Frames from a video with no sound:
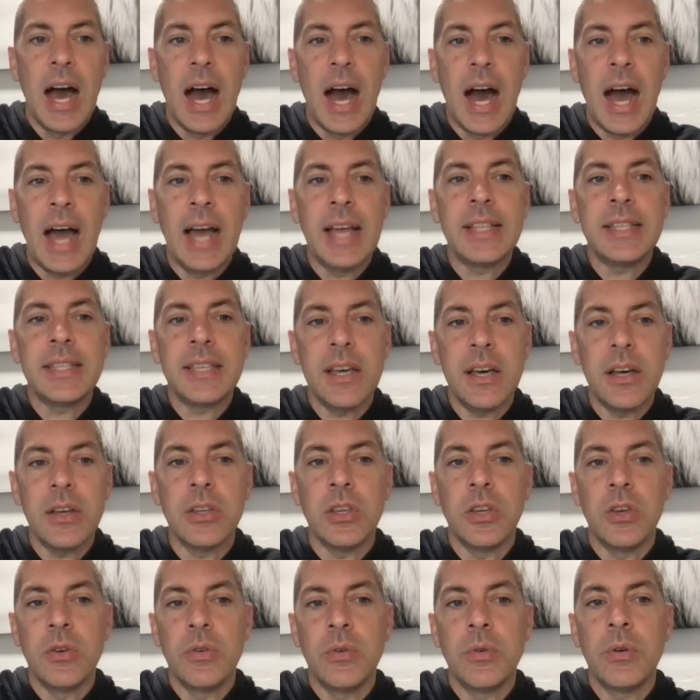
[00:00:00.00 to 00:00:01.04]
I tell
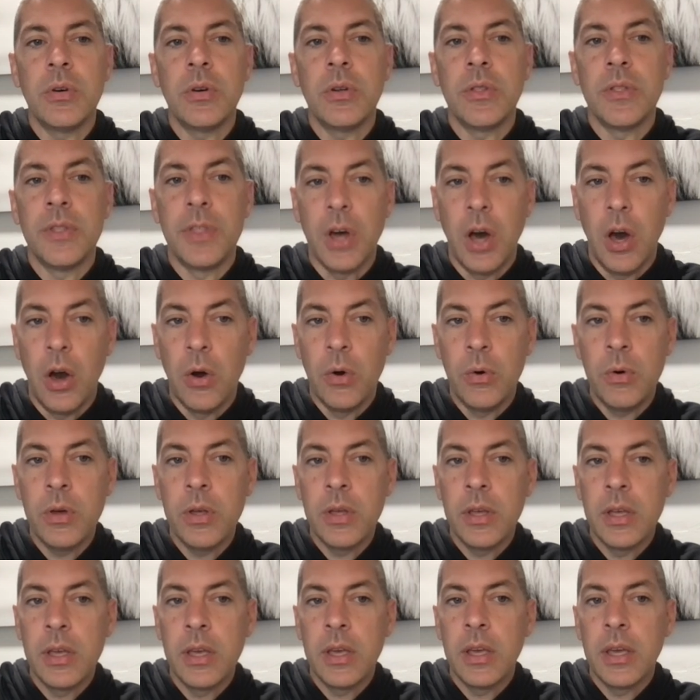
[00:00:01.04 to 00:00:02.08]
you, though,
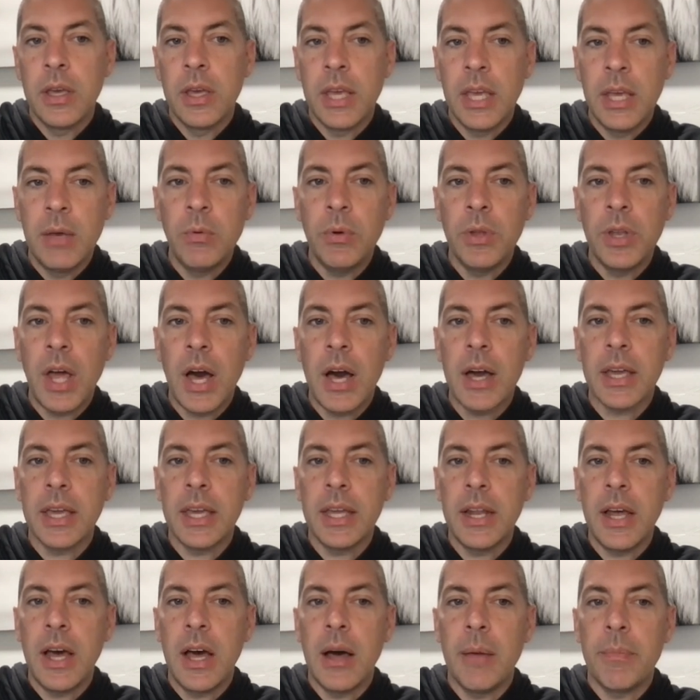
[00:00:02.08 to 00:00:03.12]
he will not
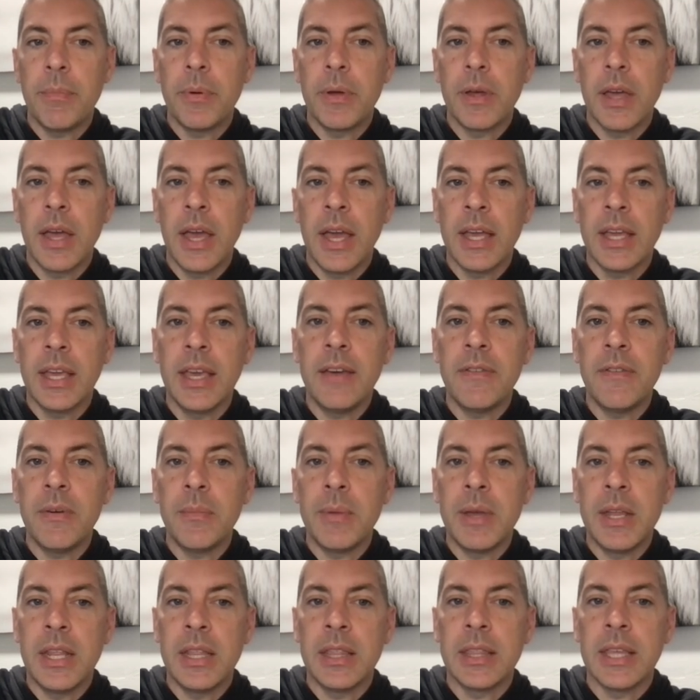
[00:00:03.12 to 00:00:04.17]
get up and give him
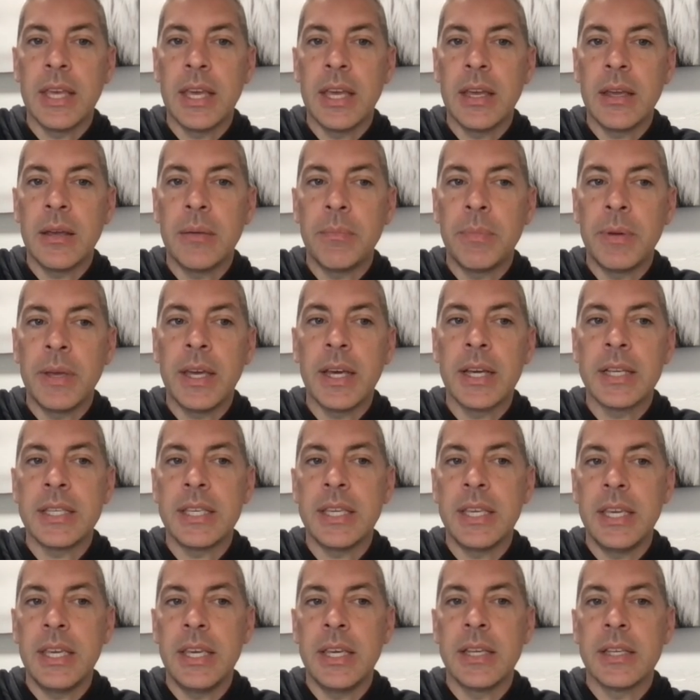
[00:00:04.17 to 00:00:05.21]
anything because
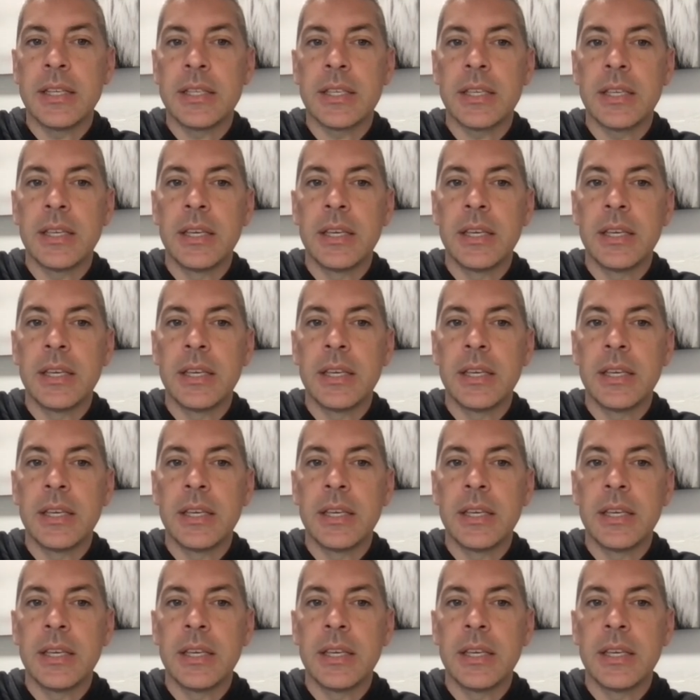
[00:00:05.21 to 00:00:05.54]
he is